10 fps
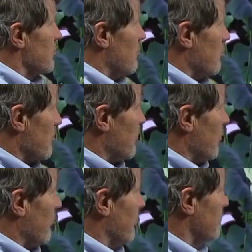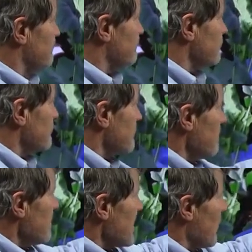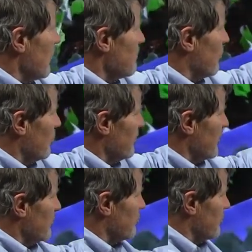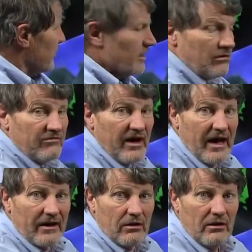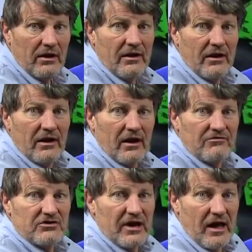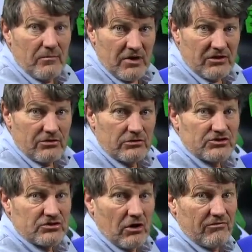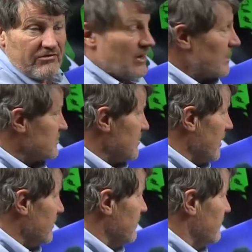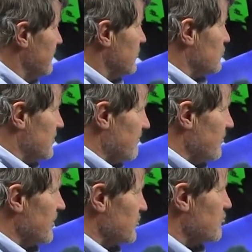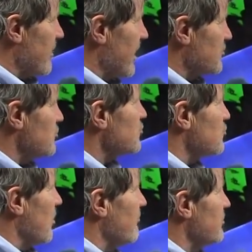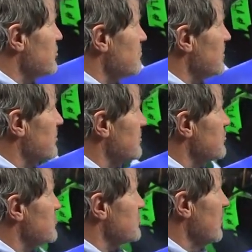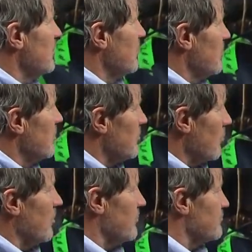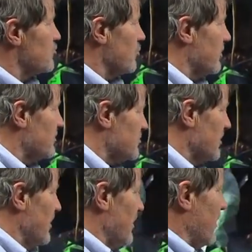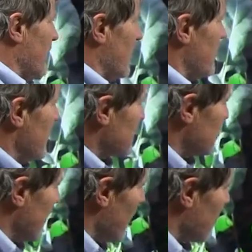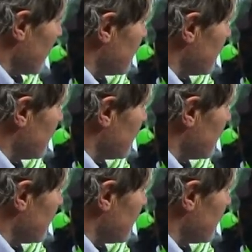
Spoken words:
a cork borer. We put it into a little vial of dimethyl sulfoxide. There's different extraction solvents, but this is the one of choice, and mix it up.